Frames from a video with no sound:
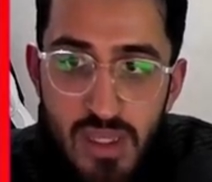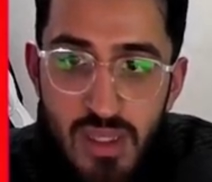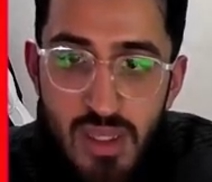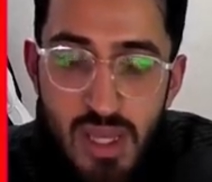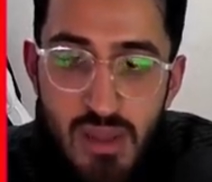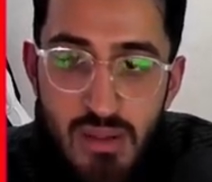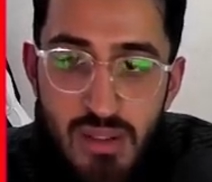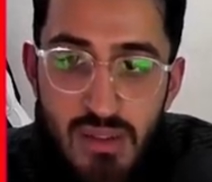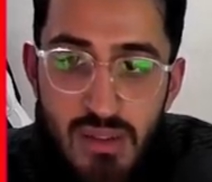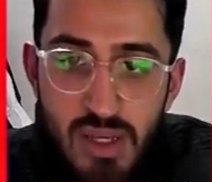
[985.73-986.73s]
that
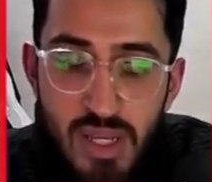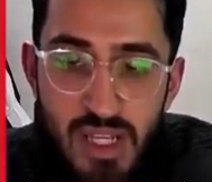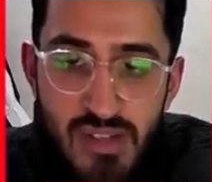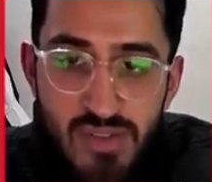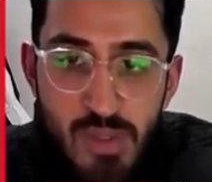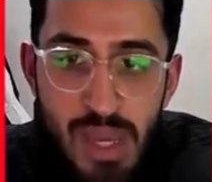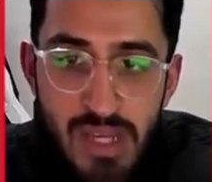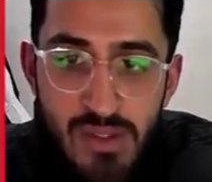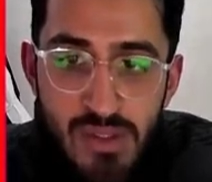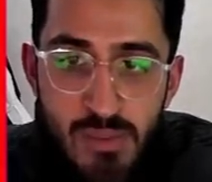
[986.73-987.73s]
uh, like a V max
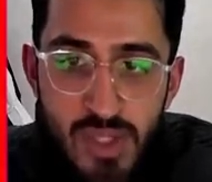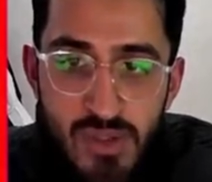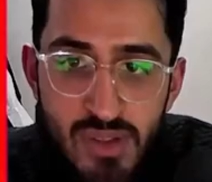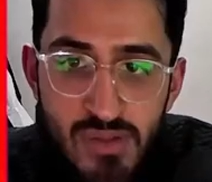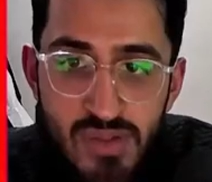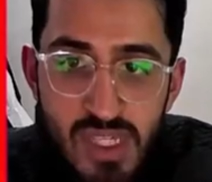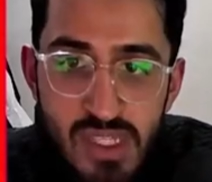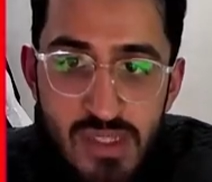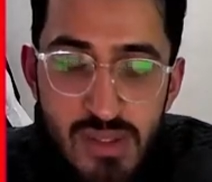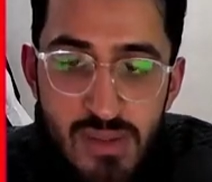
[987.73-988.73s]
or something, or the V's
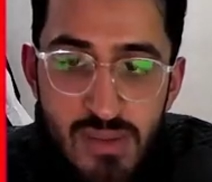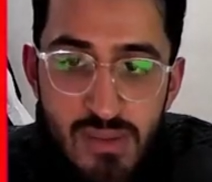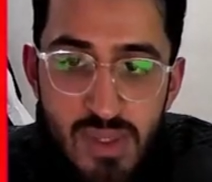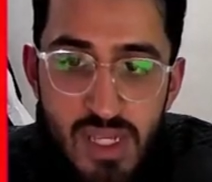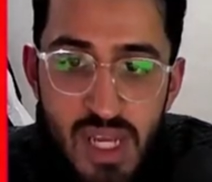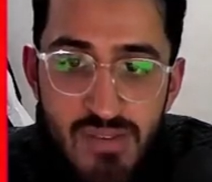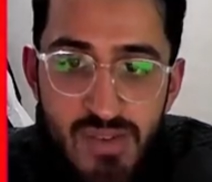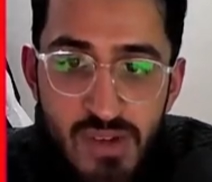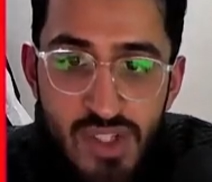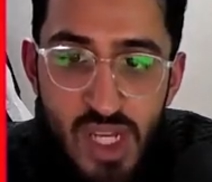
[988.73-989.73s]
do, with a kind of
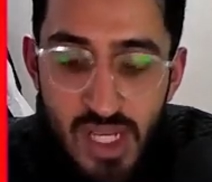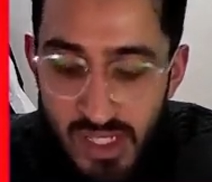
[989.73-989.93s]
very shiny.